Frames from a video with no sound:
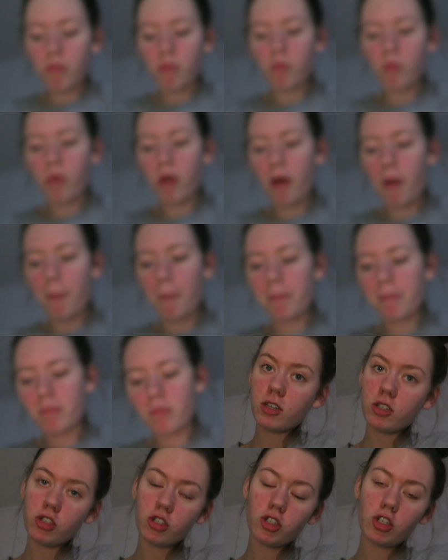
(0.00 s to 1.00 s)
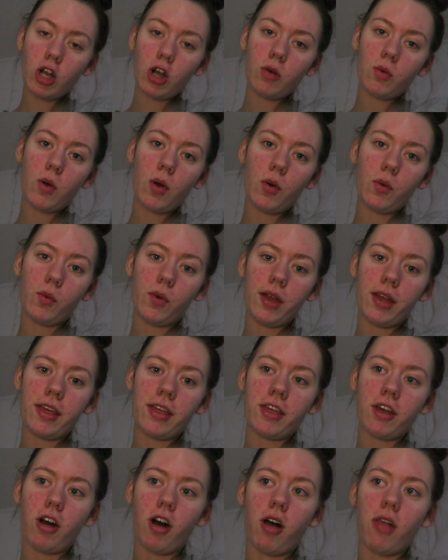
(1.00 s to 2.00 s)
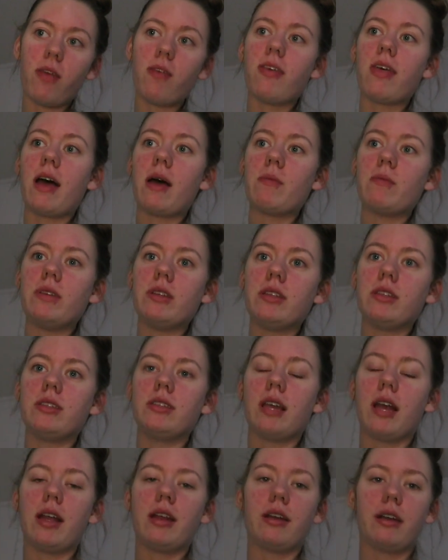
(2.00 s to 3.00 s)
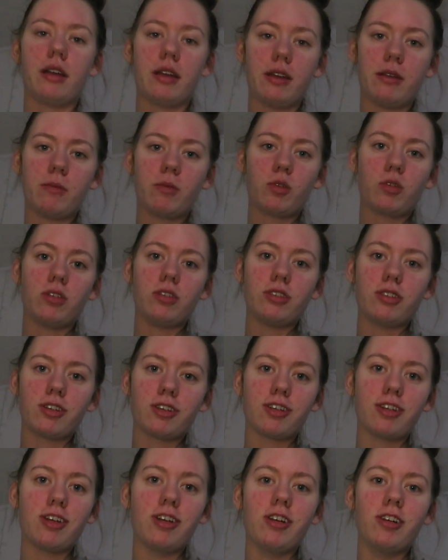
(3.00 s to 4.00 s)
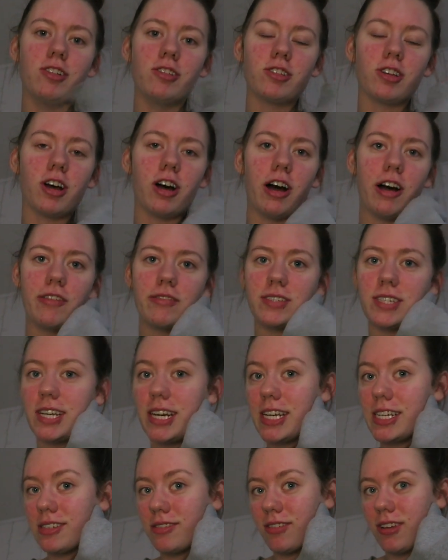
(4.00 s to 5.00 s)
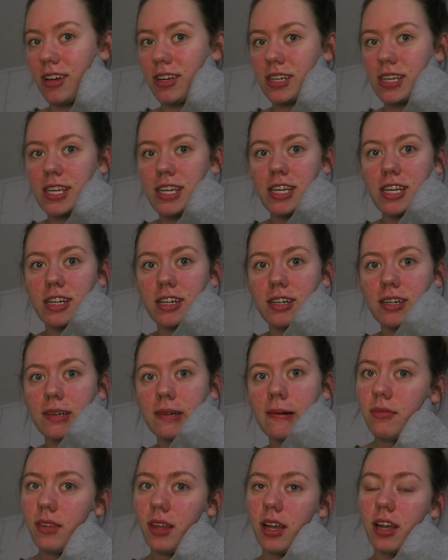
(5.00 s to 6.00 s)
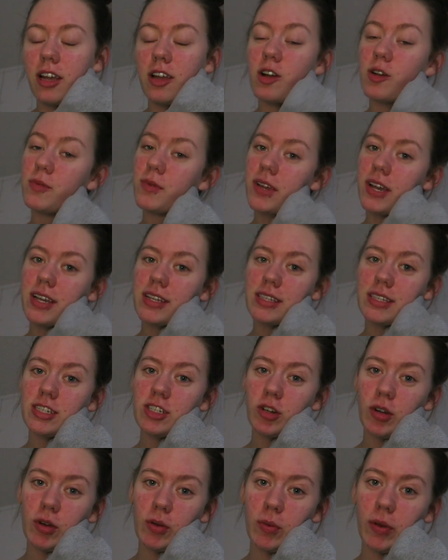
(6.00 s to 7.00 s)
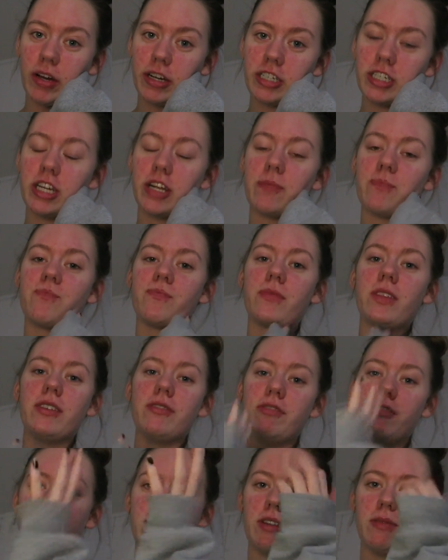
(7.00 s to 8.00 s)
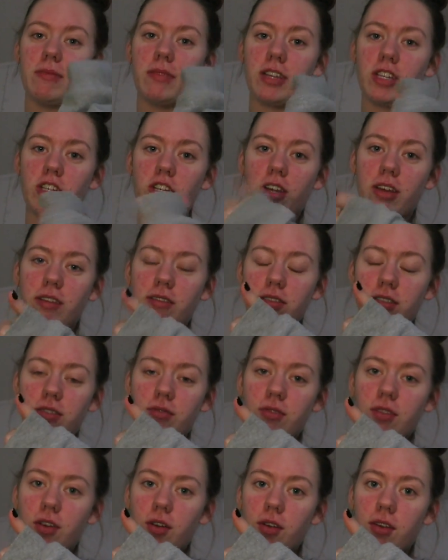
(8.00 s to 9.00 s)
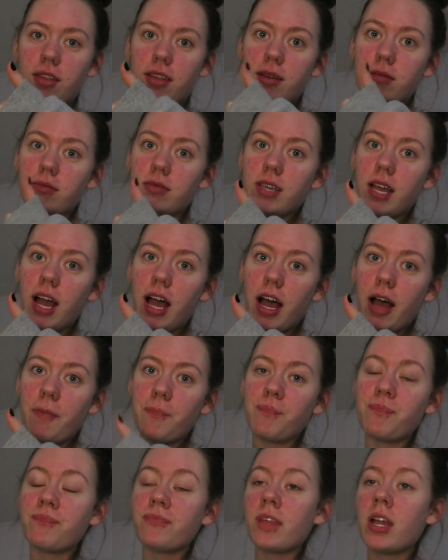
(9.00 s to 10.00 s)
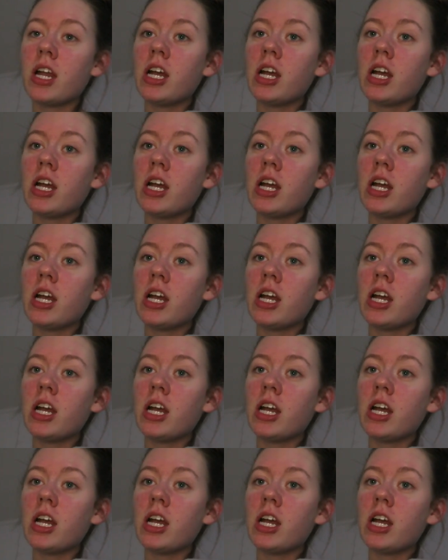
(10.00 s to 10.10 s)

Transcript: Wow. So with all of that being said, I am going to close off today's vlog here. I hope you guys enjoyed watching. If you did, make sure you give this video a thumbs up.